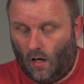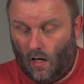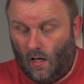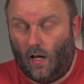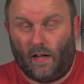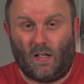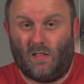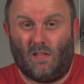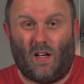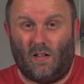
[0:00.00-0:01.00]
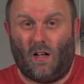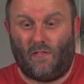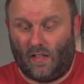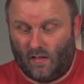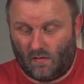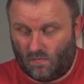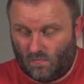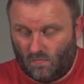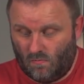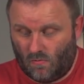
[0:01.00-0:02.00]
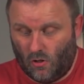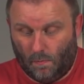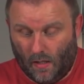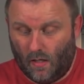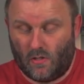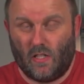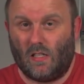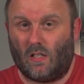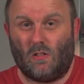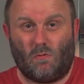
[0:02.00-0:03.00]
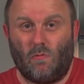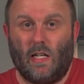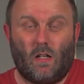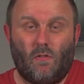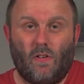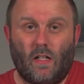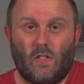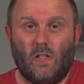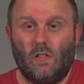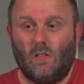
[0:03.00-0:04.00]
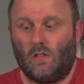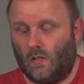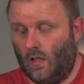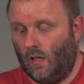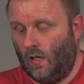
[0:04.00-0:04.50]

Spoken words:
I like. I think they're good purchase, they've got some really good features,